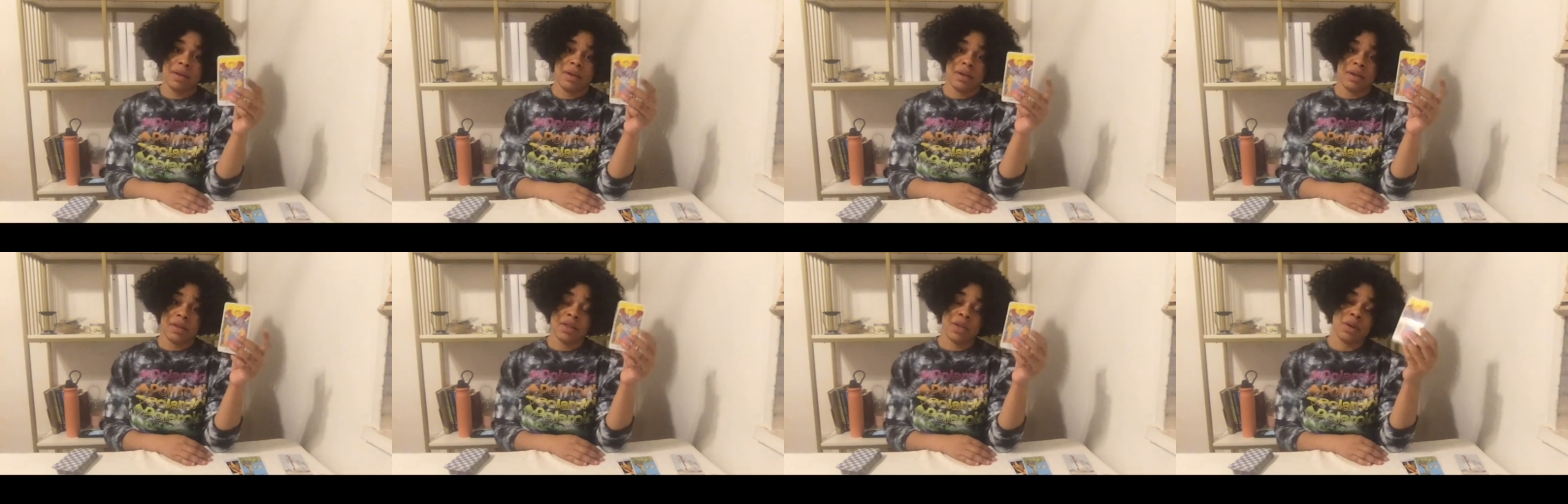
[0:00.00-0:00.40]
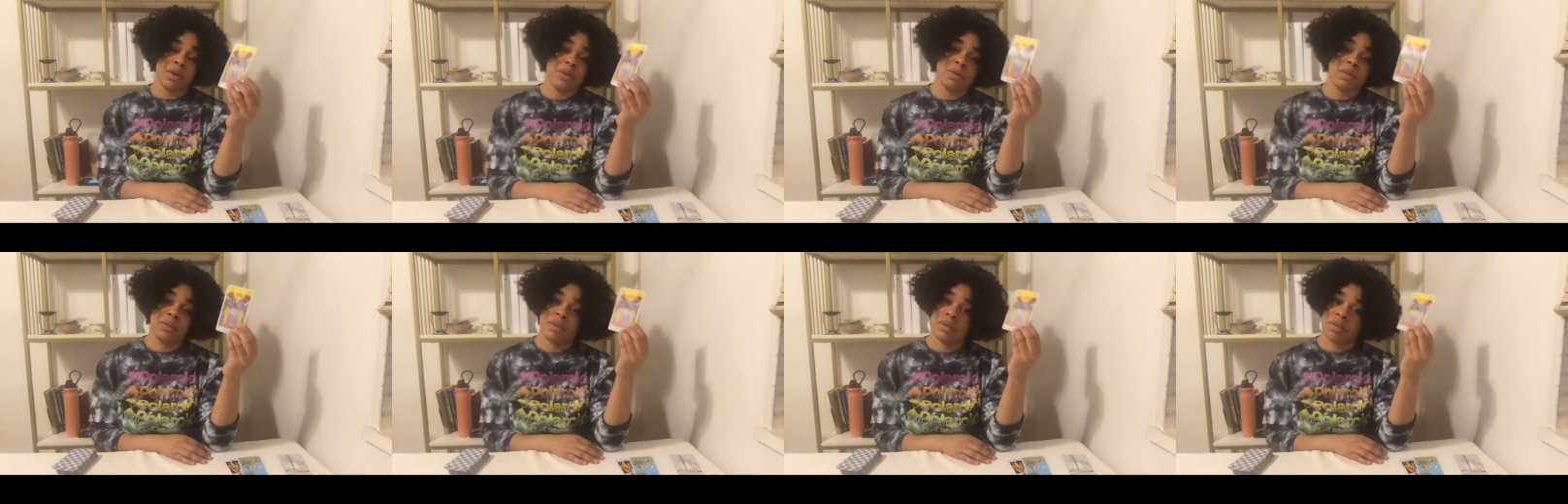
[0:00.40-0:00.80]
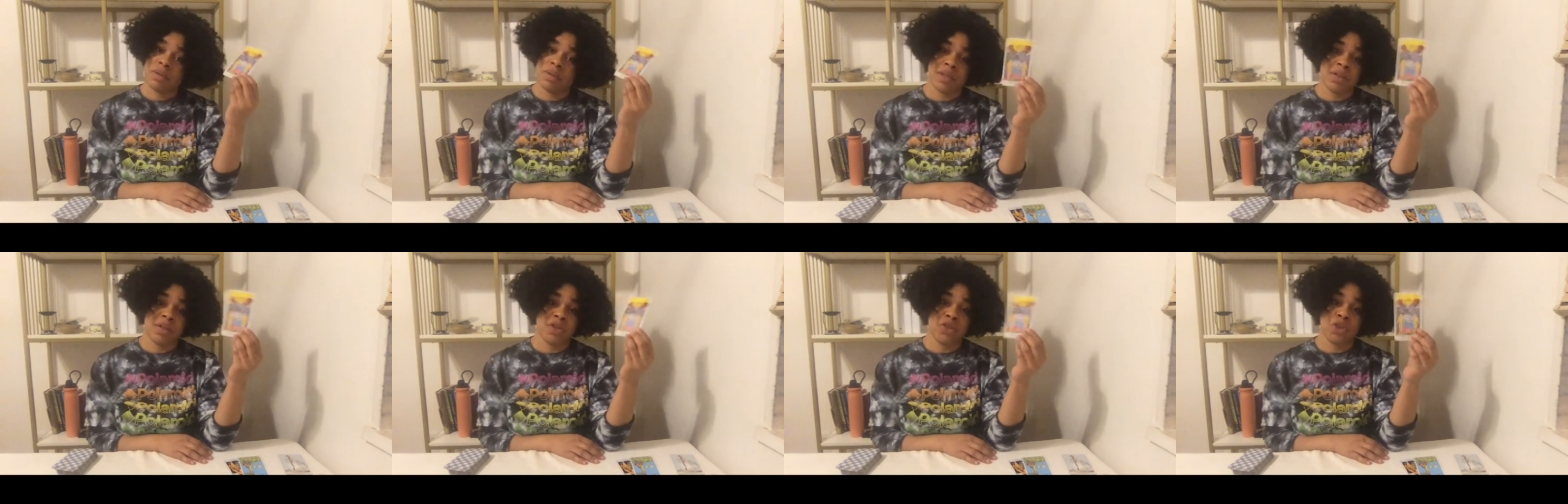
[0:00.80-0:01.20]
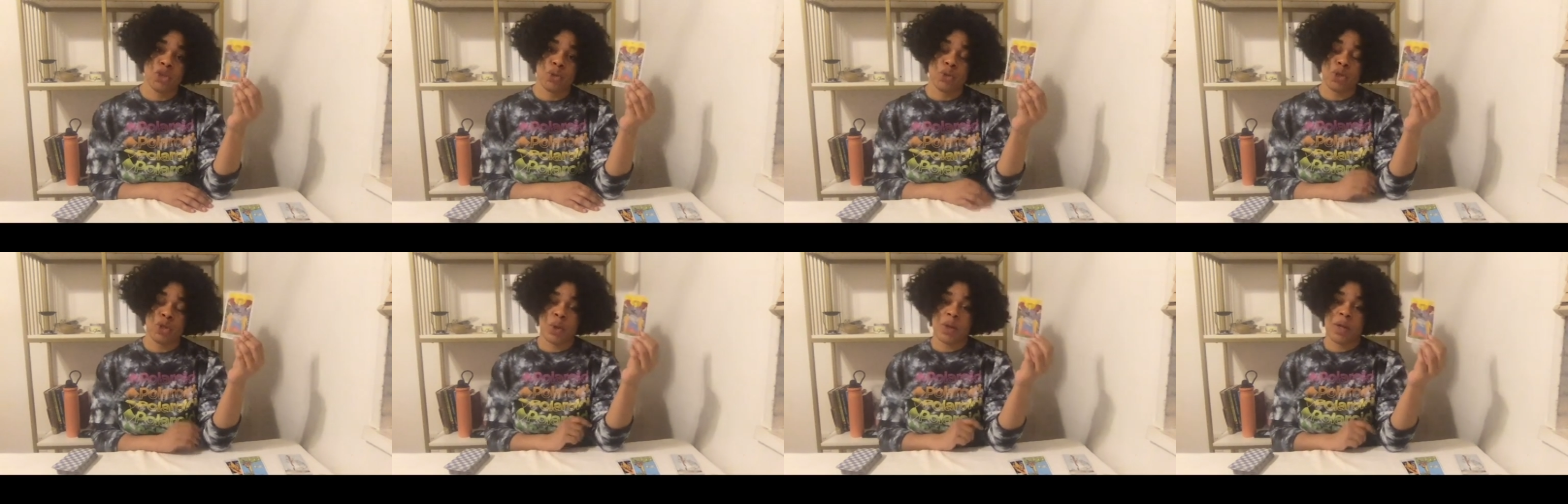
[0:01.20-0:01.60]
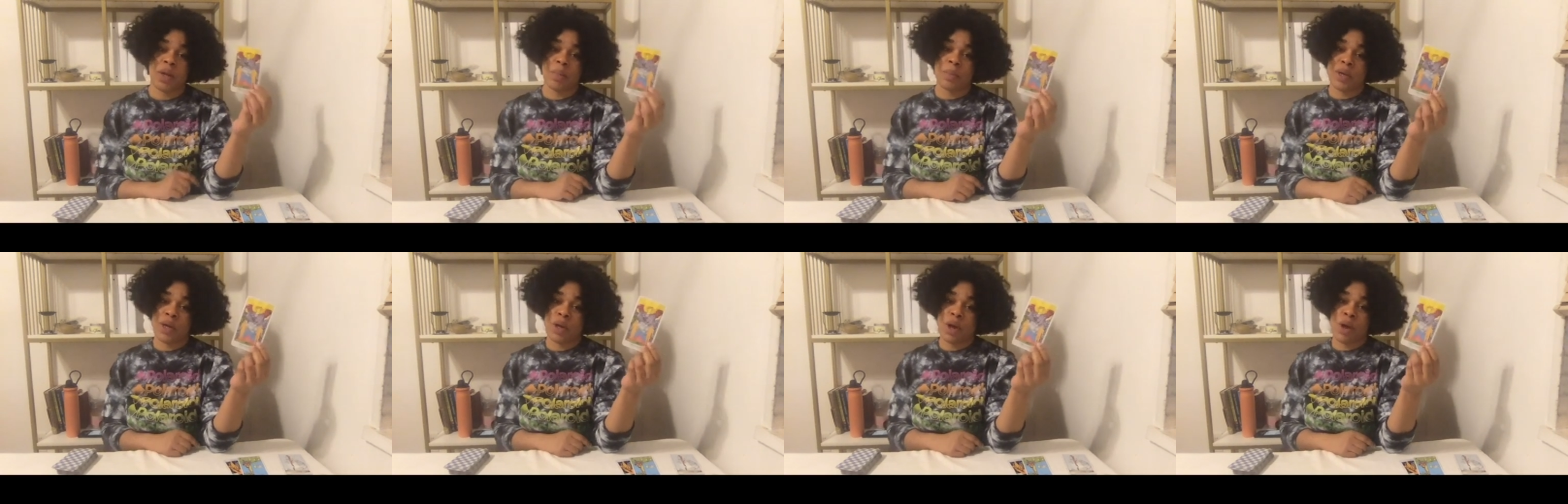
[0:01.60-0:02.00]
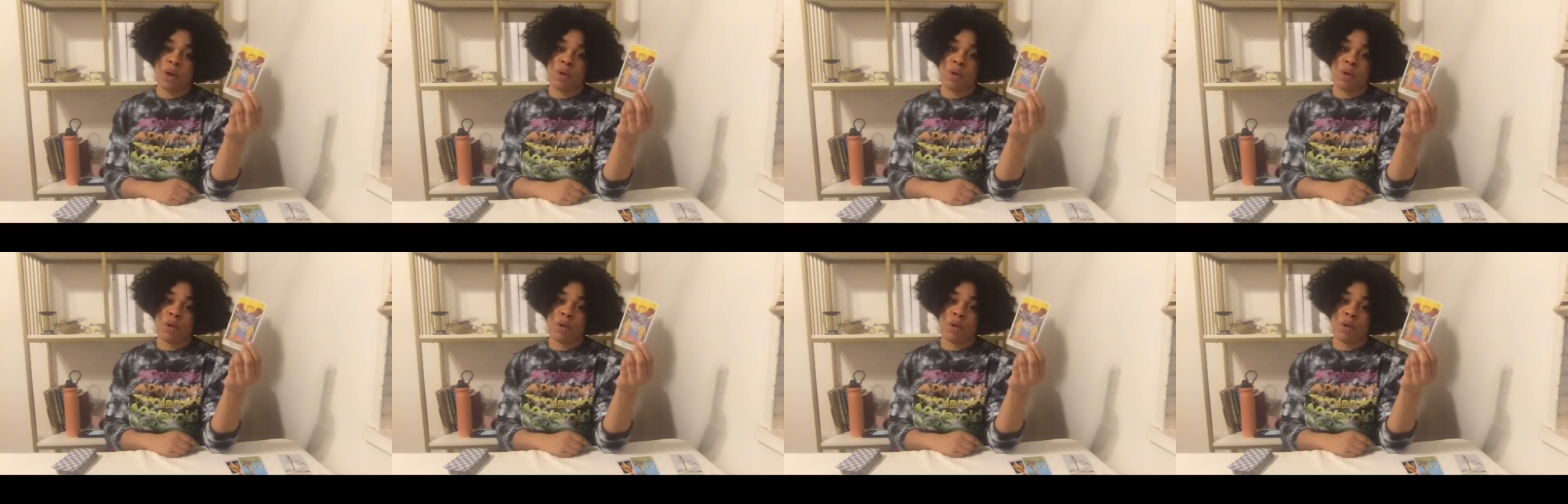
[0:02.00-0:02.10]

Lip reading: So this is you showing up in your own